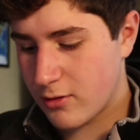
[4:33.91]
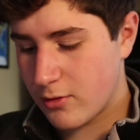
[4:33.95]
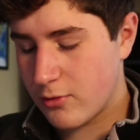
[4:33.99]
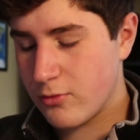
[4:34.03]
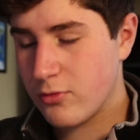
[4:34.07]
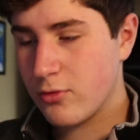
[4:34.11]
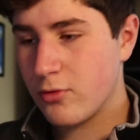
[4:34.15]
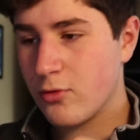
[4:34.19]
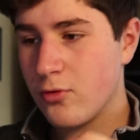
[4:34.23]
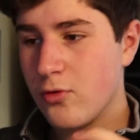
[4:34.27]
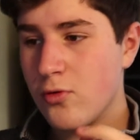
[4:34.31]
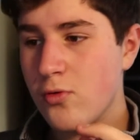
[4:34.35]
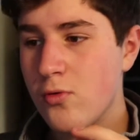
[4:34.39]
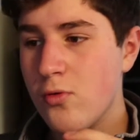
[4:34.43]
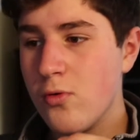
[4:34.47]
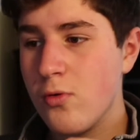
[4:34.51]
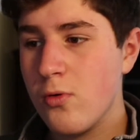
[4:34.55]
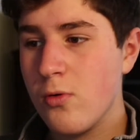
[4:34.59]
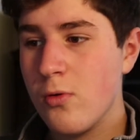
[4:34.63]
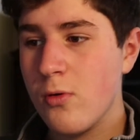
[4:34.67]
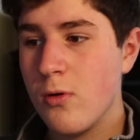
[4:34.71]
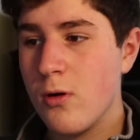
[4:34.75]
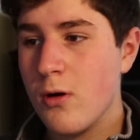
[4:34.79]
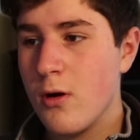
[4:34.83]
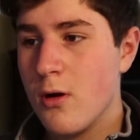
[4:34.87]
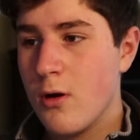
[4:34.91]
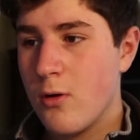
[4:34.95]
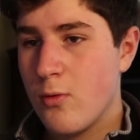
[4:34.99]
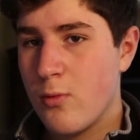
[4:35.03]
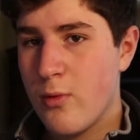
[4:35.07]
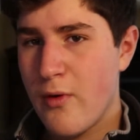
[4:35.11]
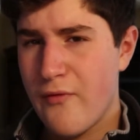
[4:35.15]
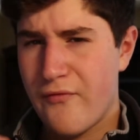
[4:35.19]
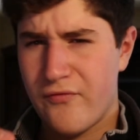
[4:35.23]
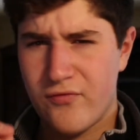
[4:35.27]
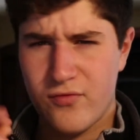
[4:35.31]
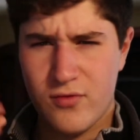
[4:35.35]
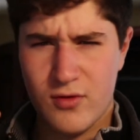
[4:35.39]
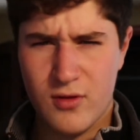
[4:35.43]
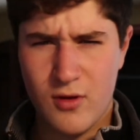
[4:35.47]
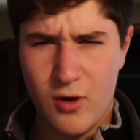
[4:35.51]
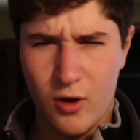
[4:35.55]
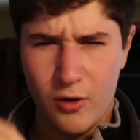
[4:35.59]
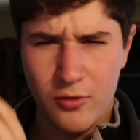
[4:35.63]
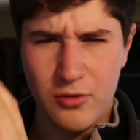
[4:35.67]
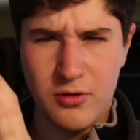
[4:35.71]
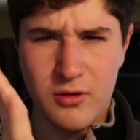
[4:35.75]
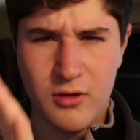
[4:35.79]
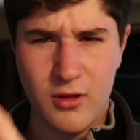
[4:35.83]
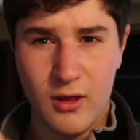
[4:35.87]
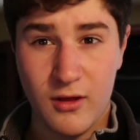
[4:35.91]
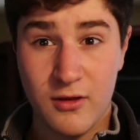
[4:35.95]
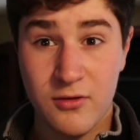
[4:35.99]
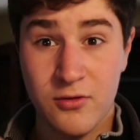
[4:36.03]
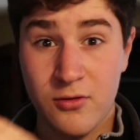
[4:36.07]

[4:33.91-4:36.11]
It was cool with all the like